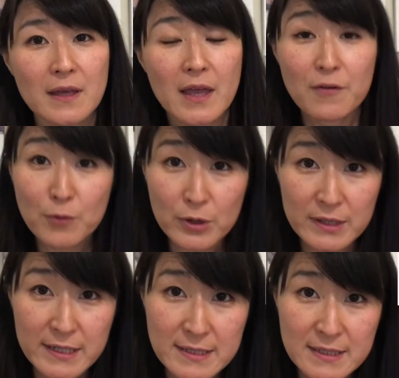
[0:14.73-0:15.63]

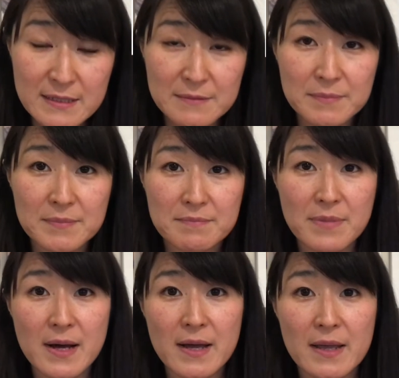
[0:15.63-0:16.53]
Effortless
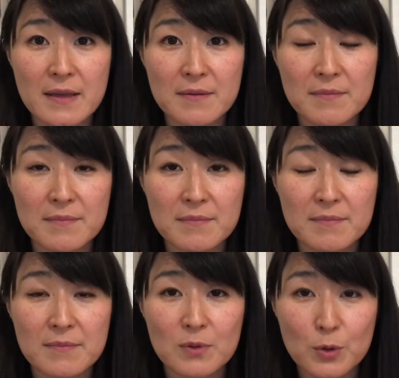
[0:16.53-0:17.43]
by
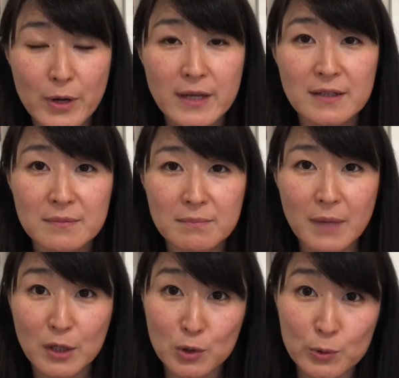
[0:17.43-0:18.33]
Greg
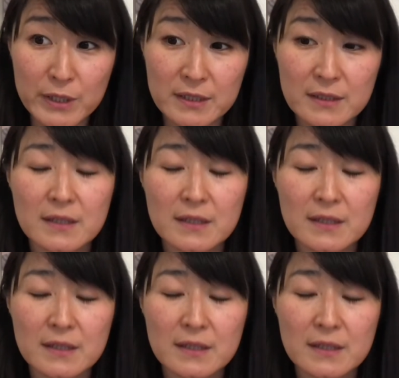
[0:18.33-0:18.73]
McKeown.